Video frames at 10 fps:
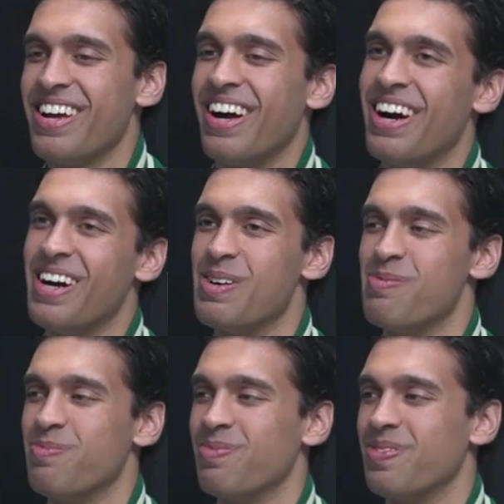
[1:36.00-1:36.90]

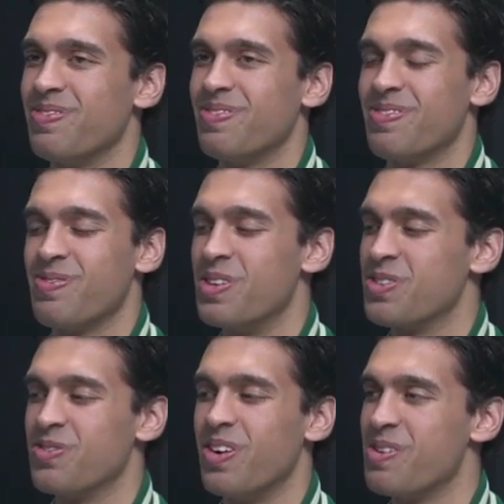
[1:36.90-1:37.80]
Um, first
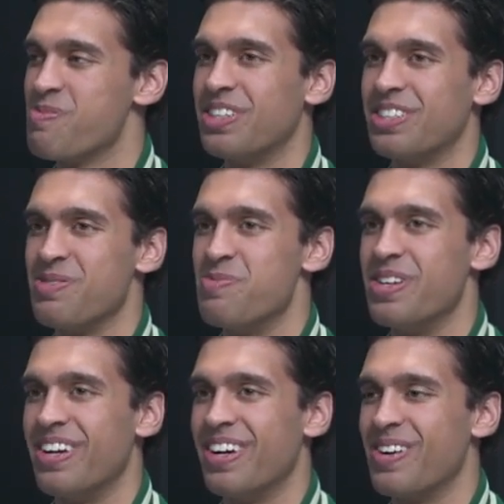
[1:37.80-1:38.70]
of all, pleasure to
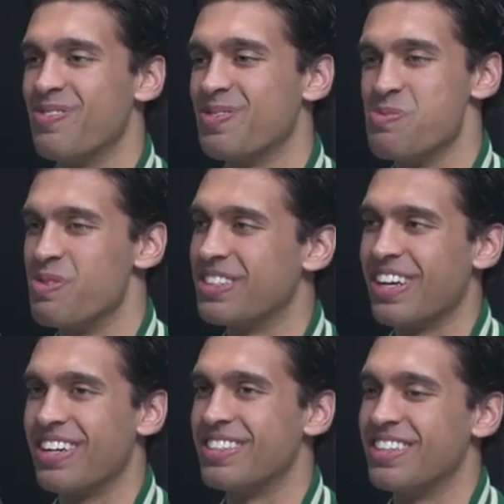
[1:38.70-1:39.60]
be here. I'm super
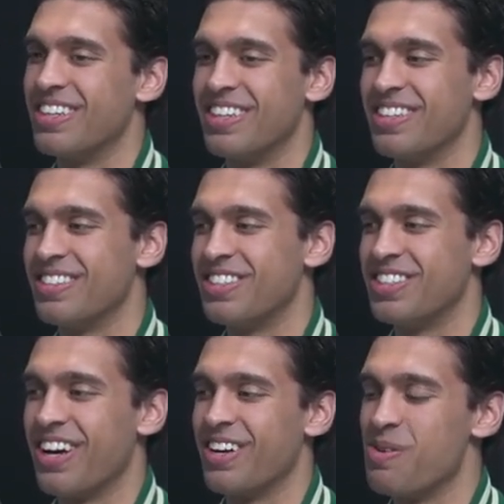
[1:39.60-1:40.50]
excited to to
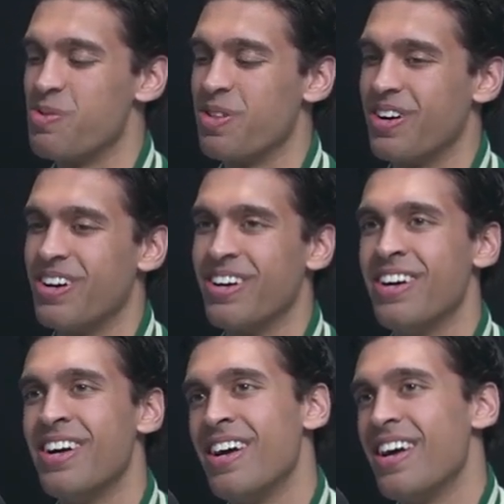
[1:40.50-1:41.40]
chat it up with y'all.
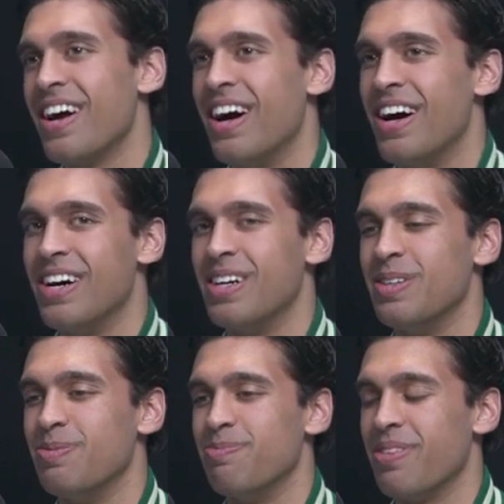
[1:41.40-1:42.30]
Yeah.
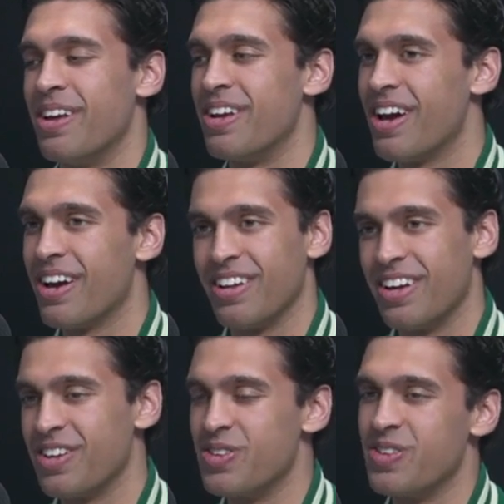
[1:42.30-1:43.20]
Um, and yeah,
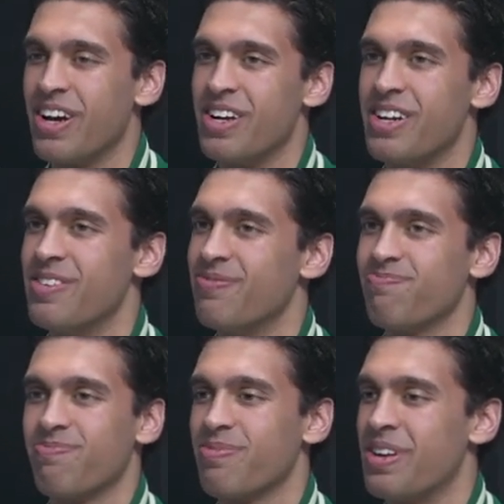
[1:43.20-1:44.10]
like you kind of
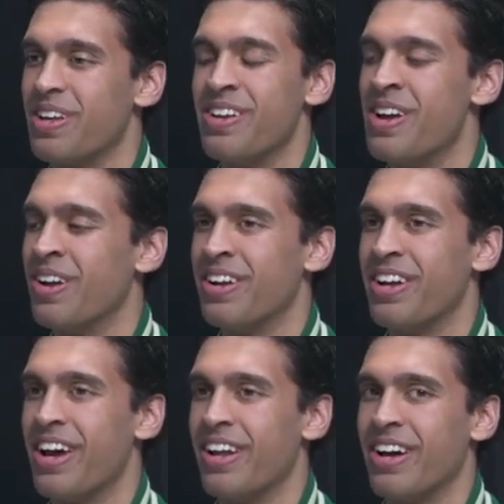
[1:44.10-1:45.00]
hit the nail on the
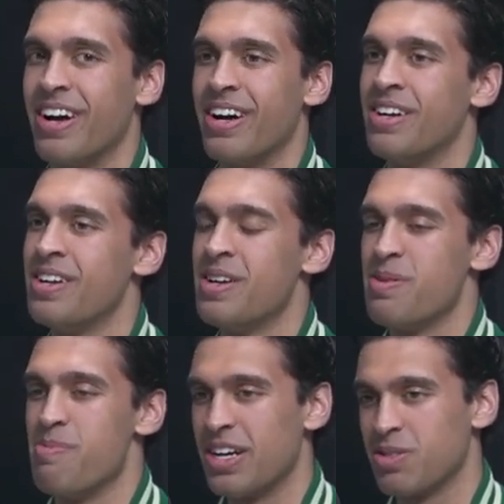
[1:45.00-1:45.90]
head. Uh,
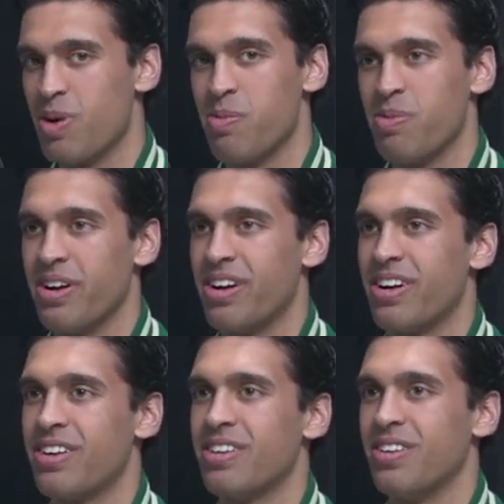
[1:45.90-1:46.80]
basketball
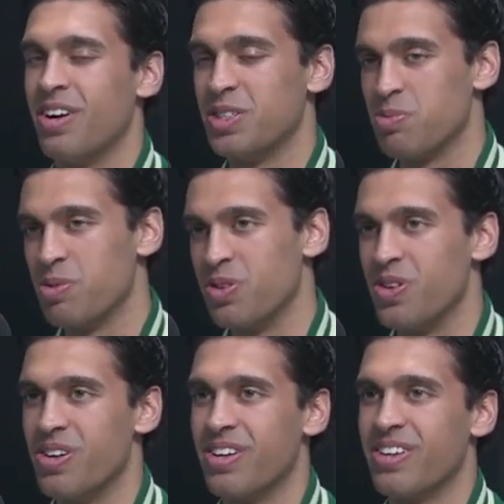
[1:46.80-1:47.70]
player,
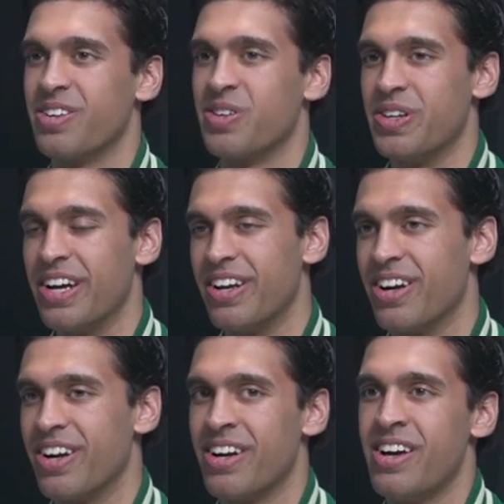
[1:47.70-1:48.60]
entrepreneur,
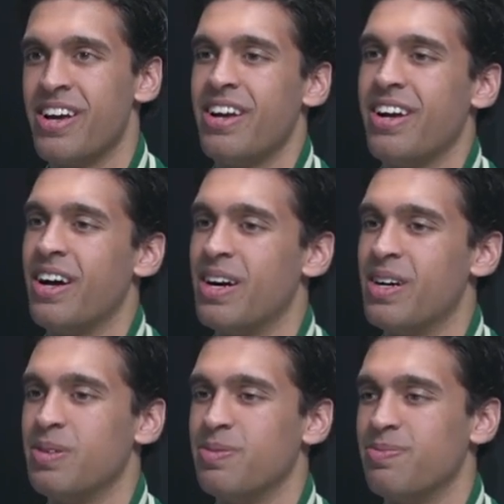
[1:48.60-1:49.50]
creator.
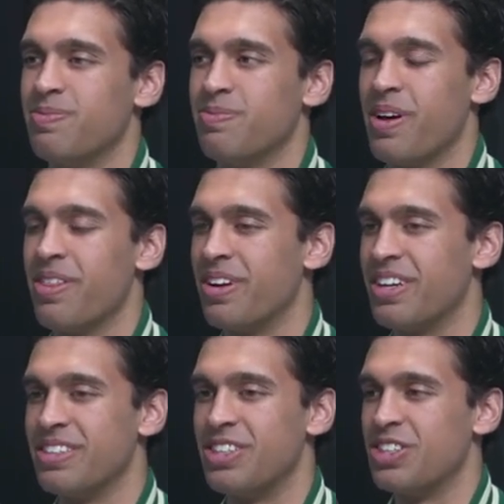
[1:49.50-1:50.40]
Um, my thing
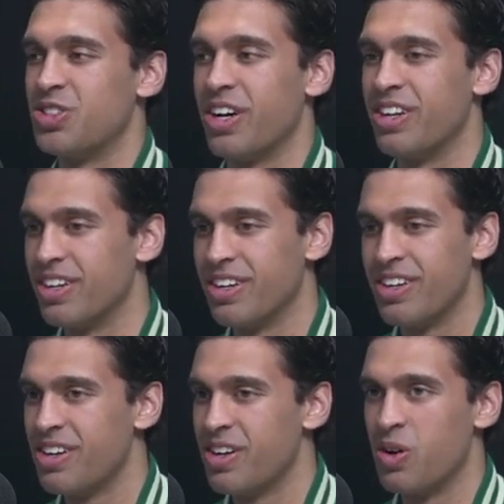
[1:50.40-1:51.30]
is I just try to
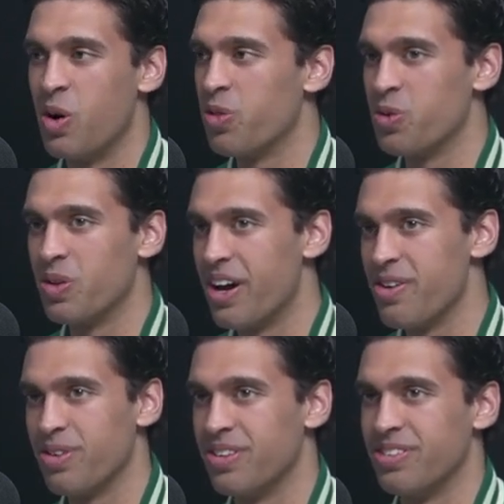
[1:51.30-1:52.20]
go through
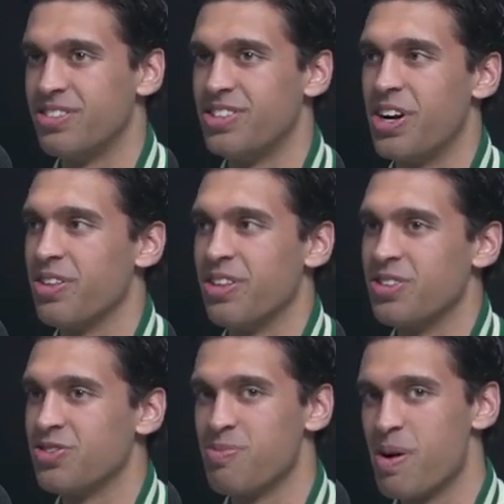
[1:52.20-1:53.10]
life and share
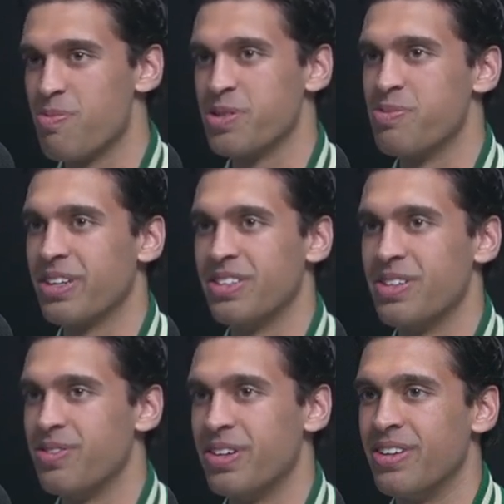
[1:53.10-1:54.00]
things from my
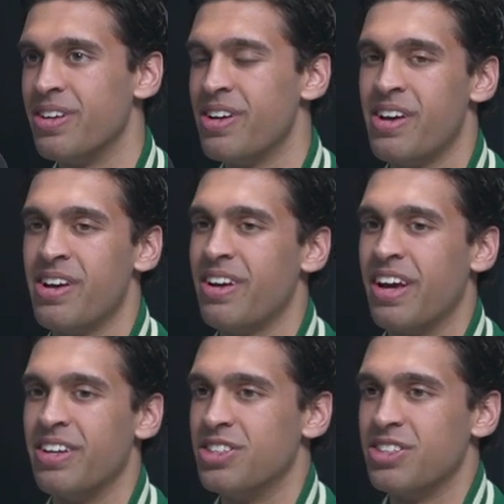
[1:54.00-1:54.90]
perspective yep, and yep. Mm-hmm.
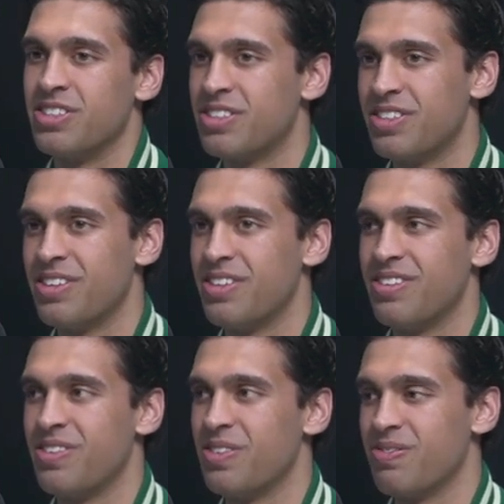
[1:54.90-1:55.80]
and just
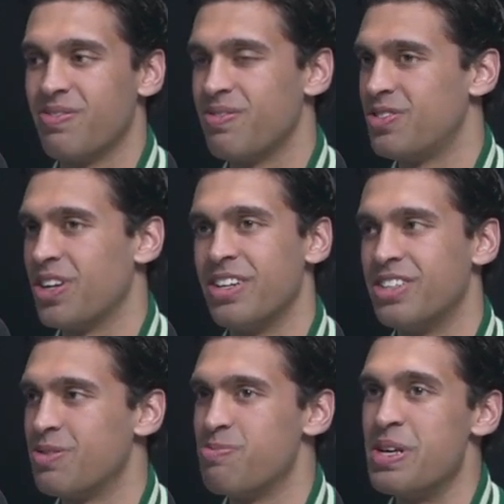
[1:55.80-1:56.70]
try to
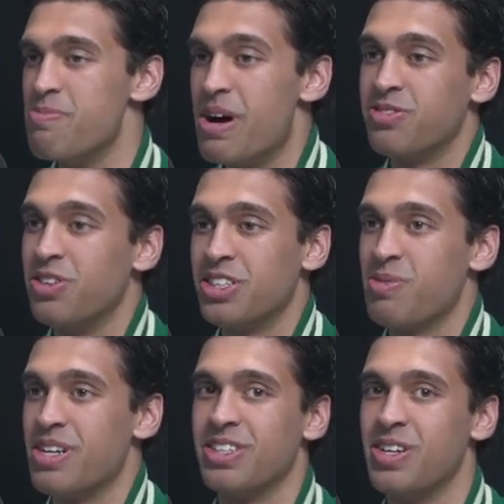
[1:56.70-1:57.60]
just be the best version of
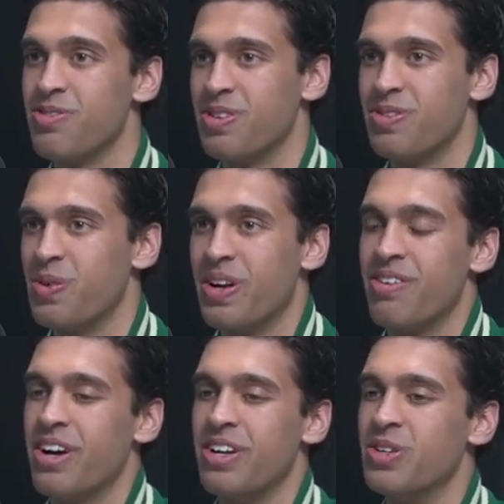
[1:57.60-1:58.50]
myself in
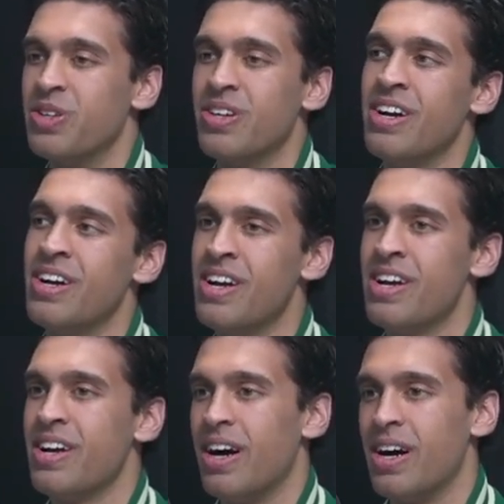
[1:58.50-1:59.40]
whatever I do. Yeah.
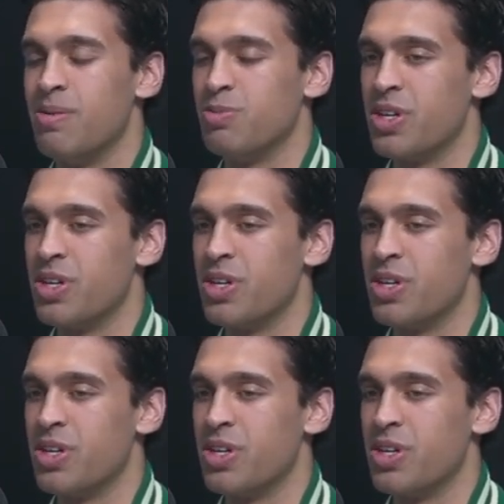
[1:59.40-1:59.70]
Um, so